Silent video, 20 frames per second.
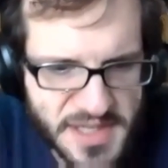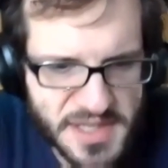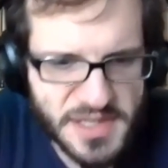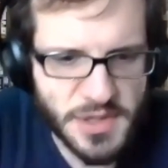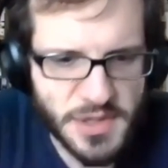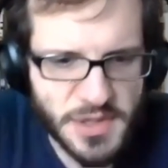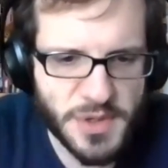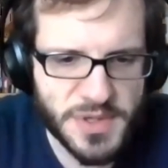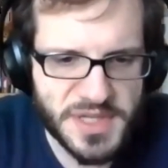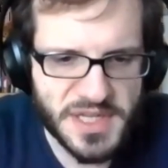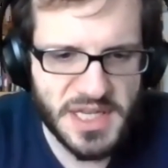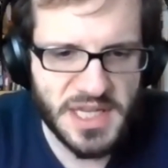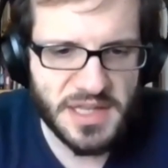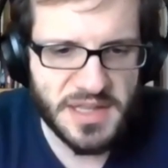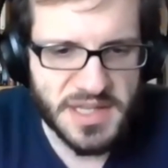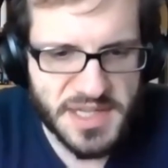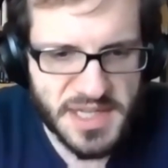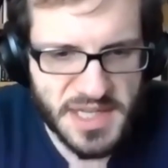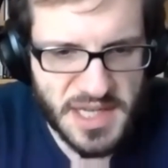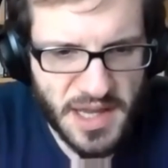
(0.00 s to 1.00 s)
is, do you
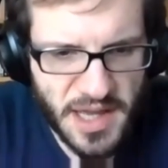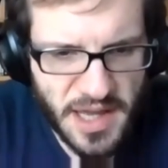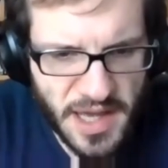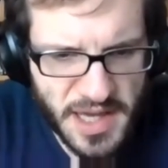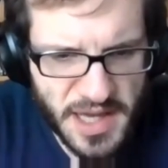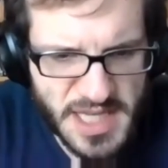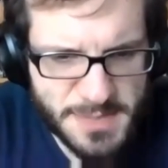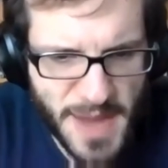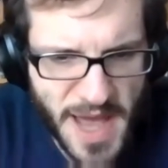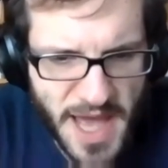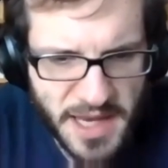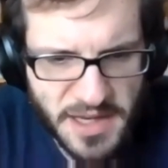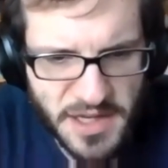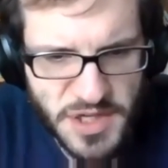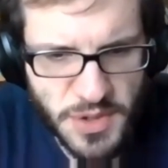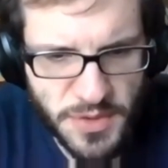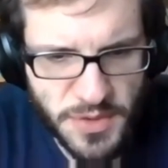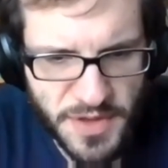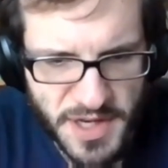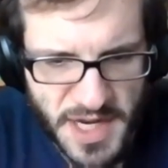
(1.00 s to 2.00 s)
see this uh, expand
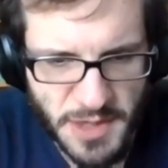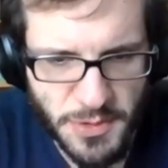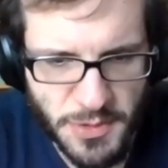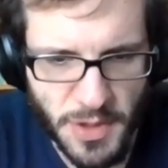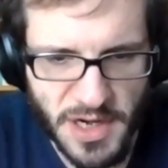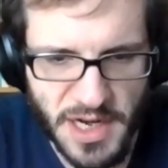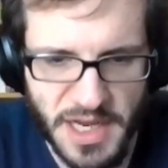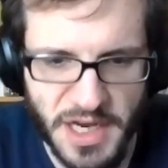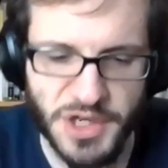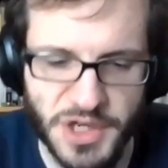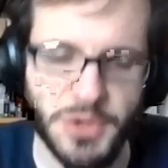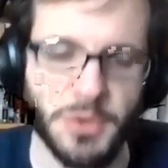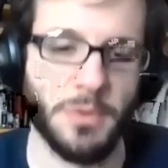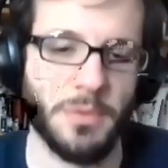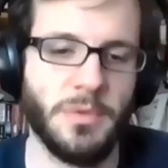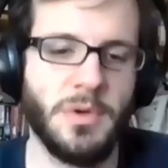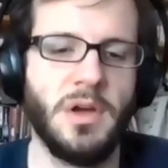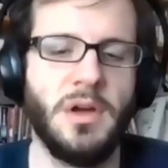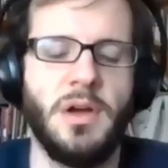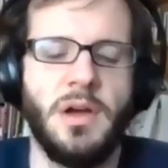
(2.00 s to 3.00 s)
into the network layer
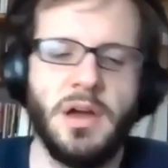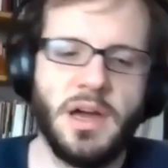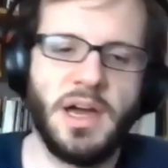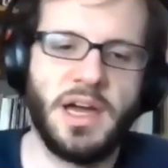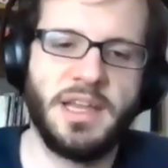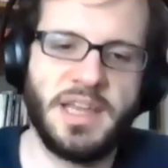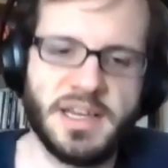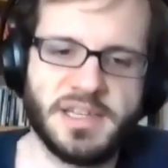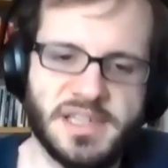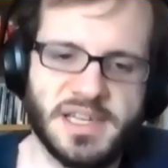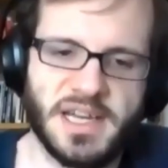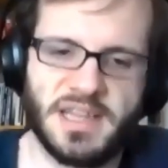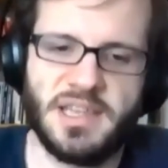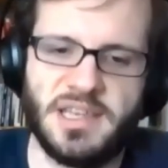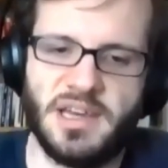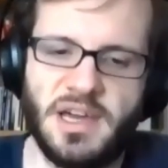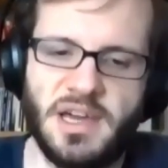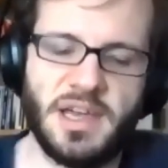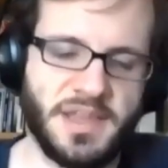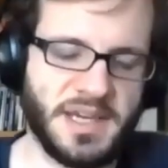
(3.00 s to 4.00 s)
too? And yes, I,
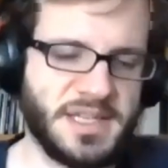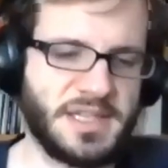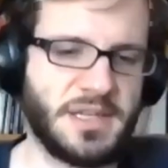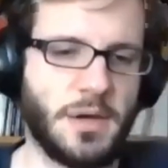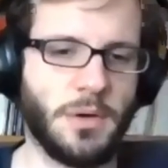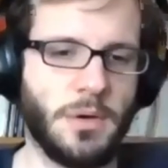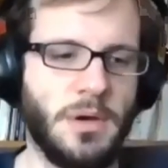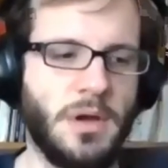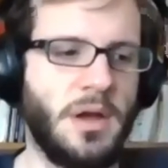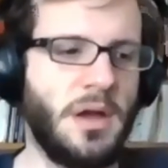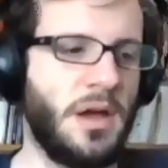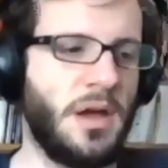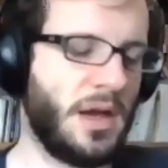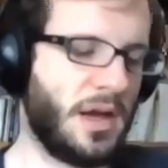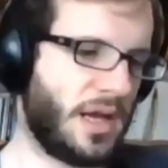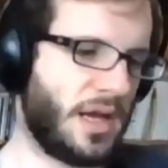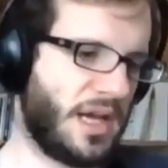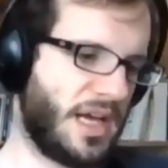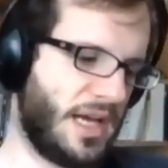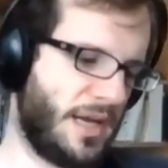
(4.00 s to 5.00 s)
I think so.
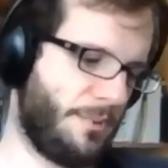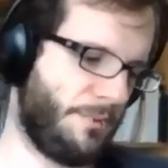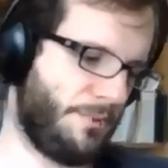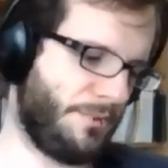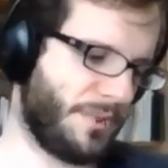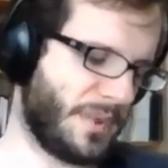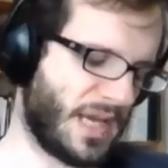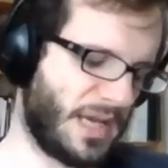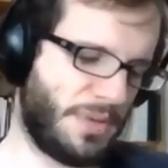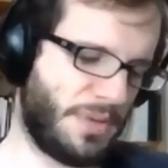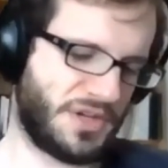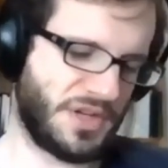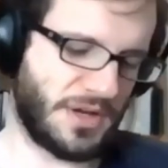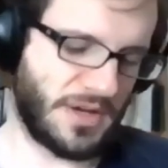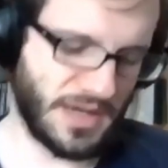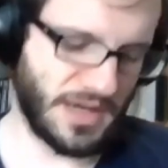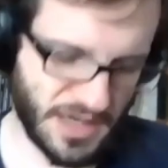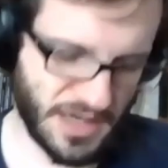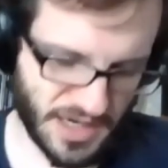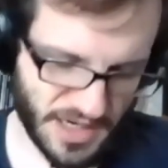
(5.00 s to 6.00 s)
Um, in
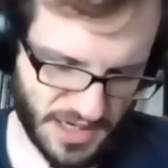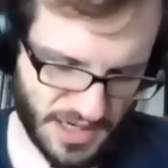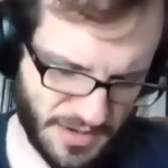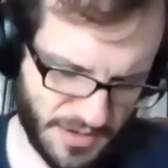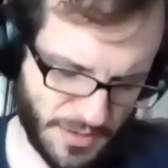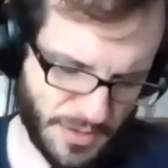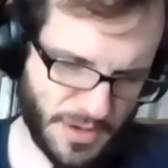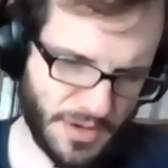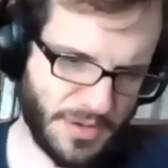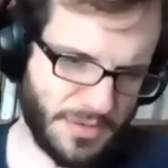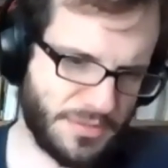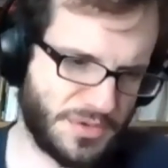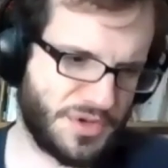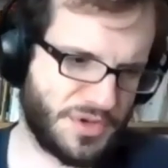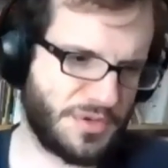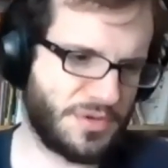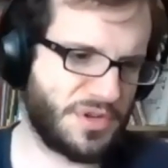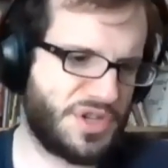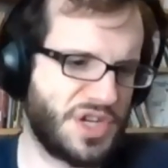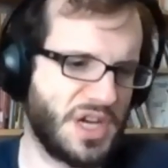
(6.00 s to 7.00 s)
particular,
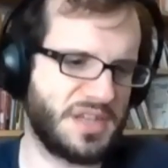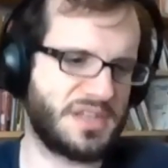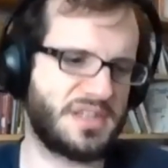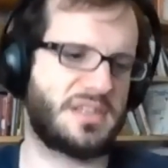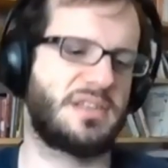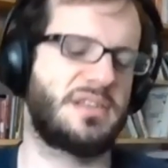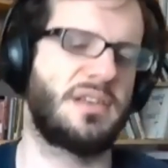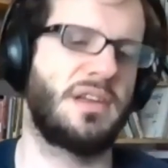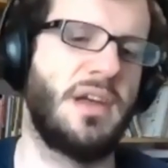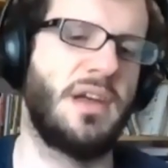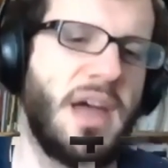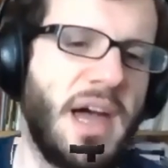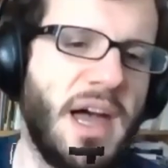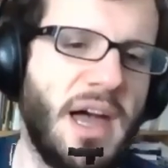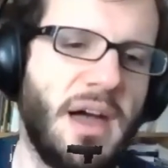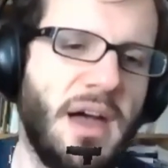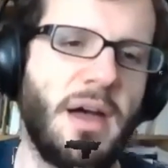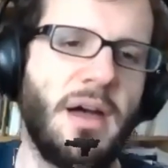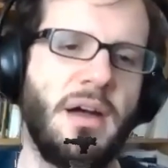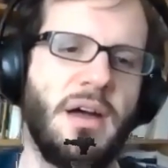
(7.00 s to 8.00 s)
just
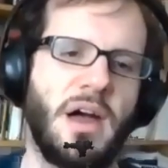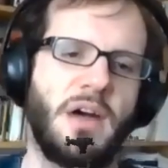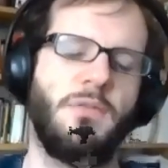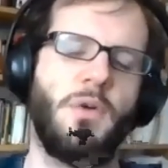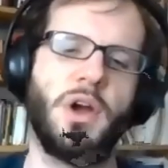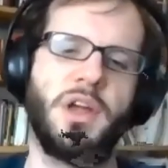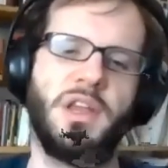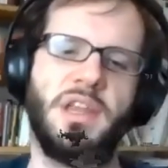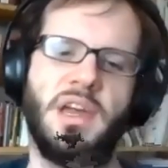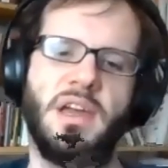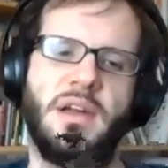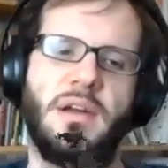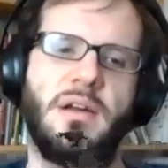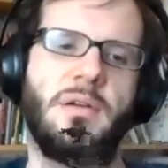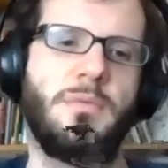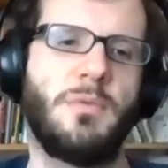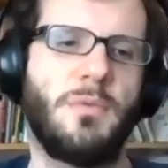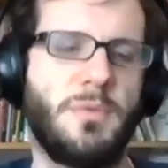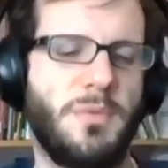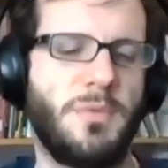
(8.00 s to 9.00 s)
uh,
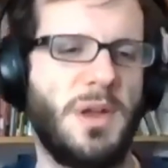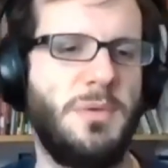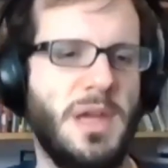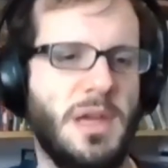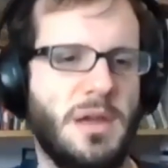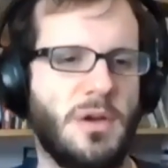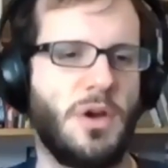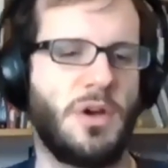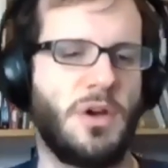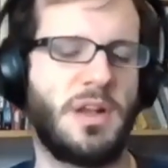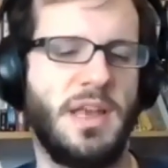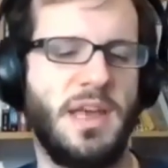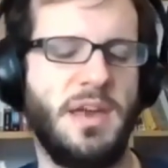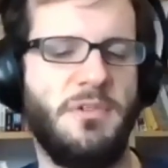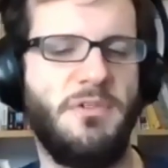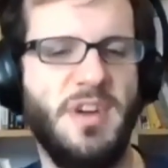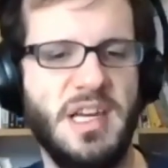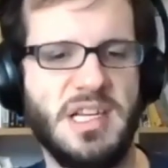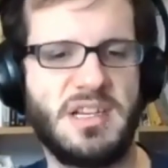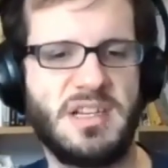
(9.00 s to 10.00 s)
avoiding when we
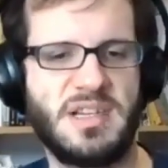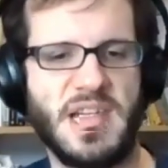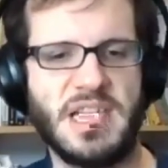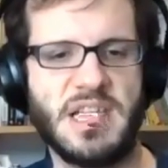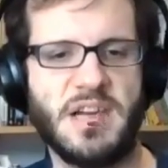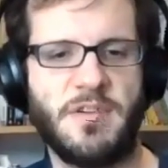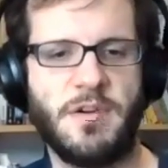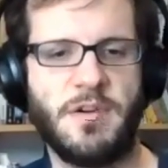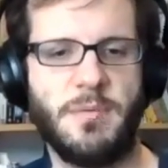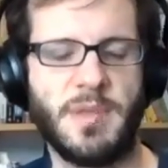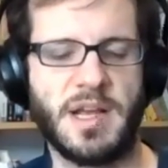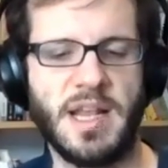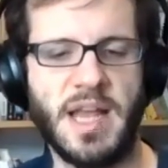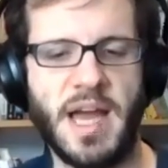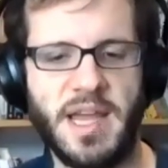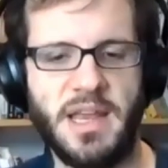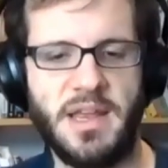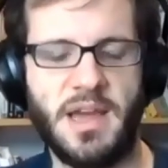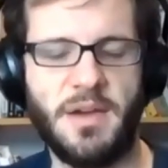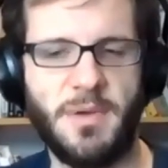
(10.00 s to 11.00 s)
currently read data from the
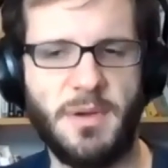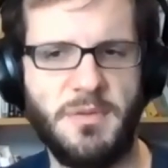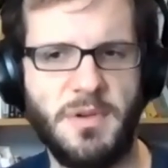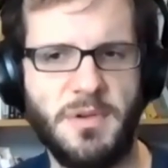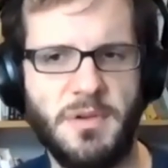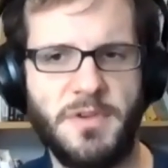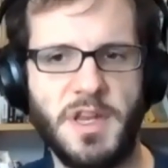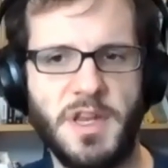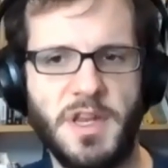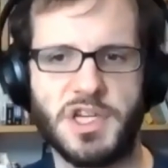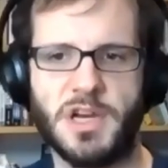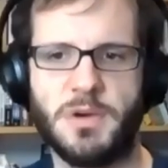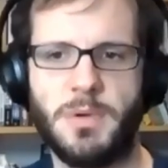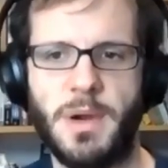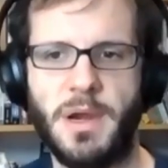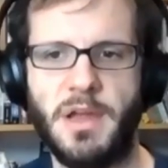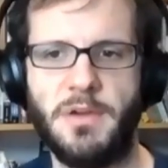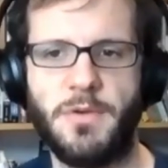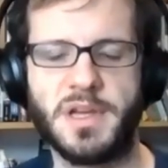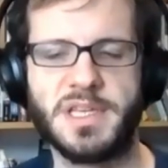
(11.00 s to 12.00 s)
client, uh, when we finish a
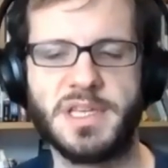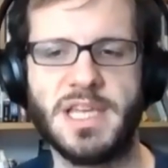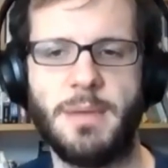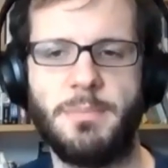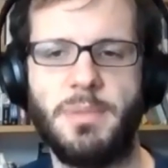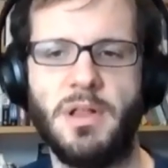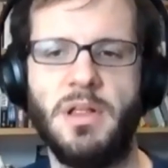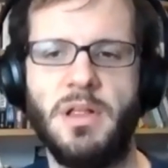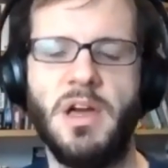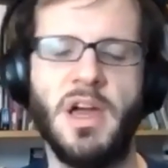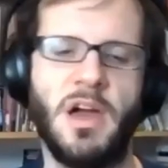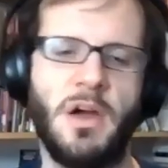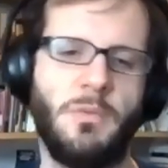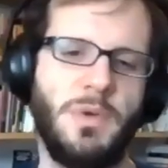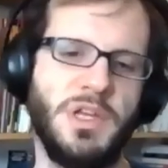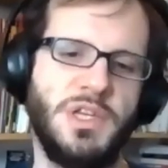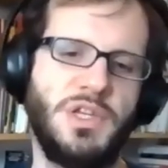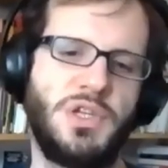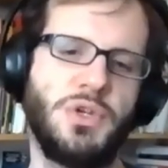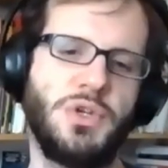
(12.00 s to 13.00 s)
query, for example,
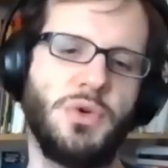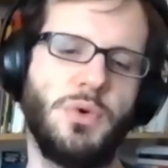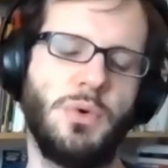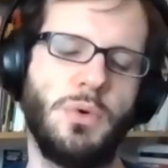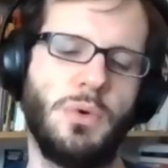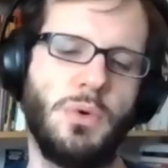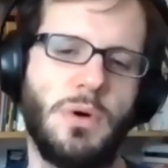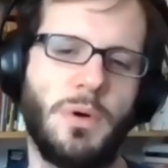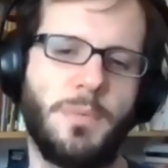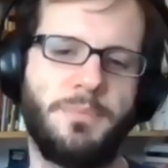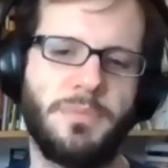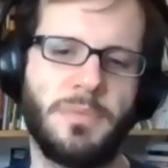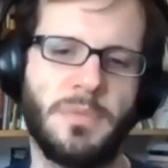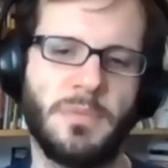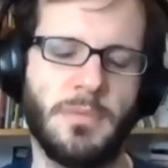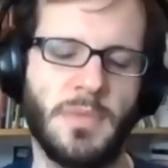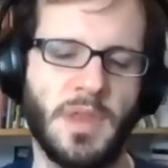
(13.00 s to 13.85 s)
we do